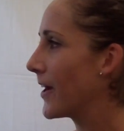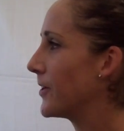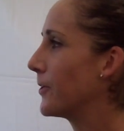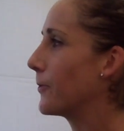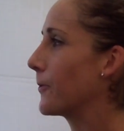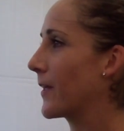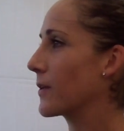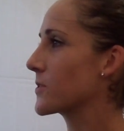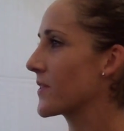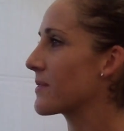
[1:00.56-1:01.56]
I knew that
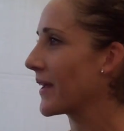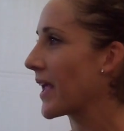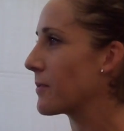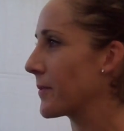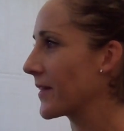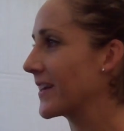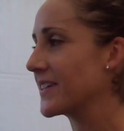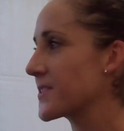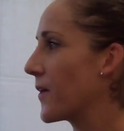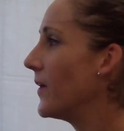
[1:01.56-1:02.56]
it was within my
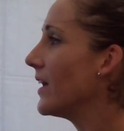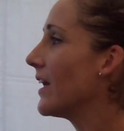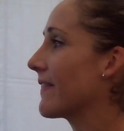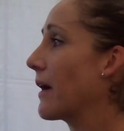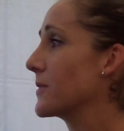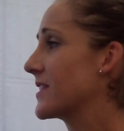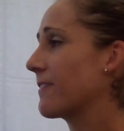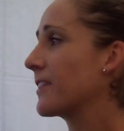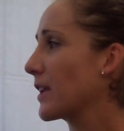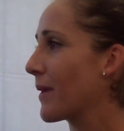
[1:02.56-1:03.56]
capability. So that was
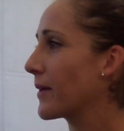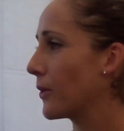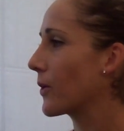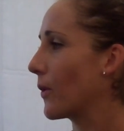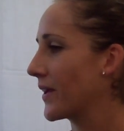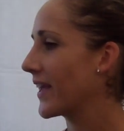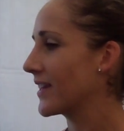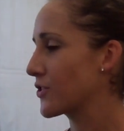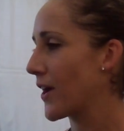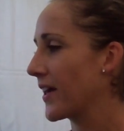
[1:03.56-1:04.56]
definitely my goal going
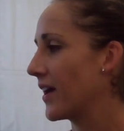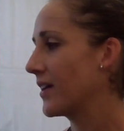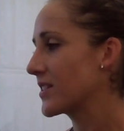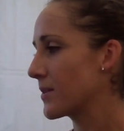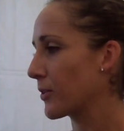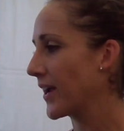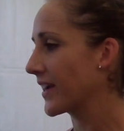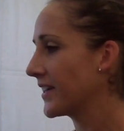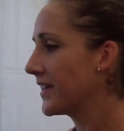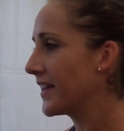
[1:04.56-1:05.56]
in to try to, to break
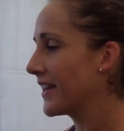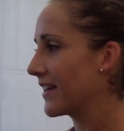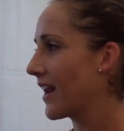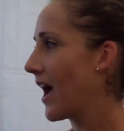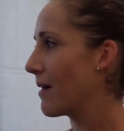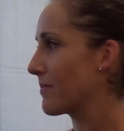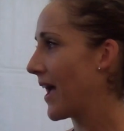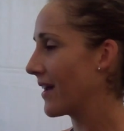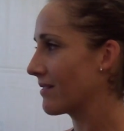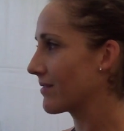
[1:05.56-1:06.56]
um,
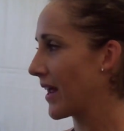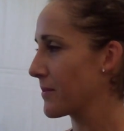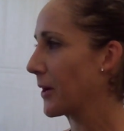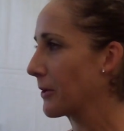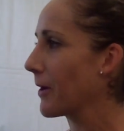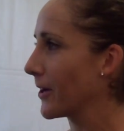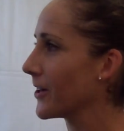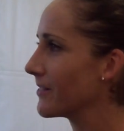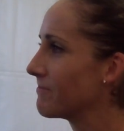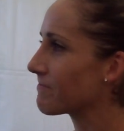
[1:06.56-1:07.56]
that that American
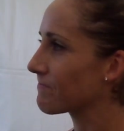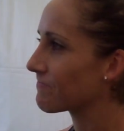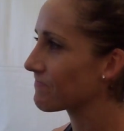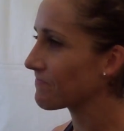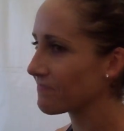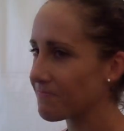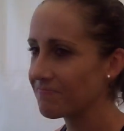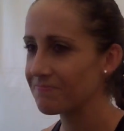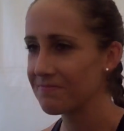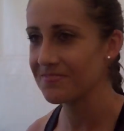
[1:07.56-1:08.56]
record. I
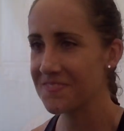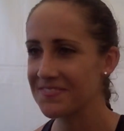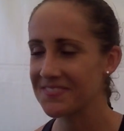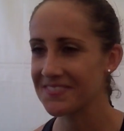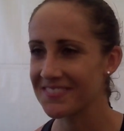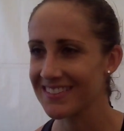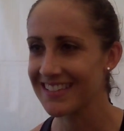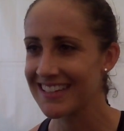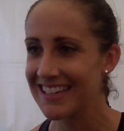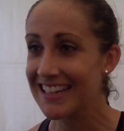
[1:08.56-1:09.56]
haven't heard Amy
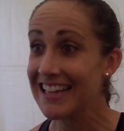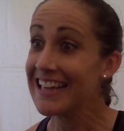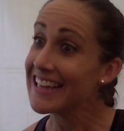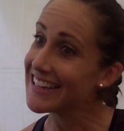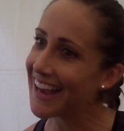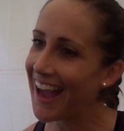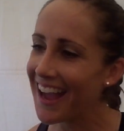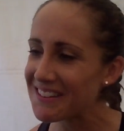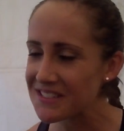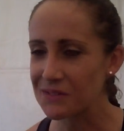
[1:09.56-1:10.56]
Rudolph's name in a while. Yeah,
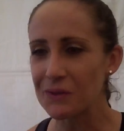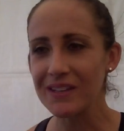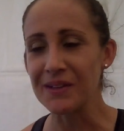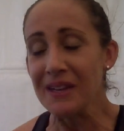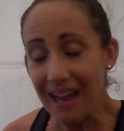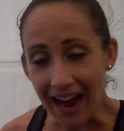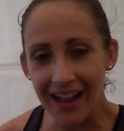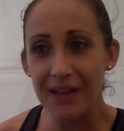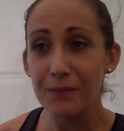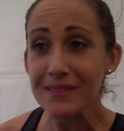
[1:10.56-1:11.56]
it was cool.
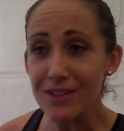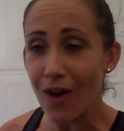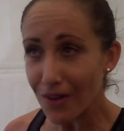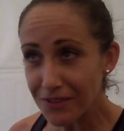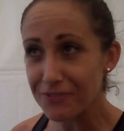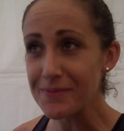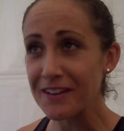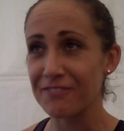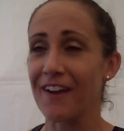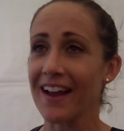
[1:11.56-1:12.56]
It was hard for
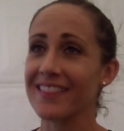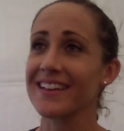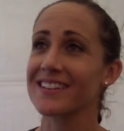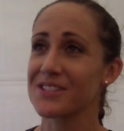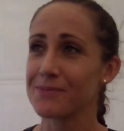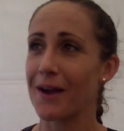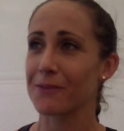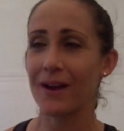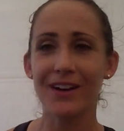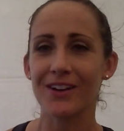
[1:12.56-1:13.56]
me to find the two
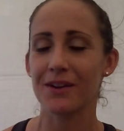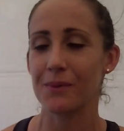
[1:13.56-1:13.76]
mile record.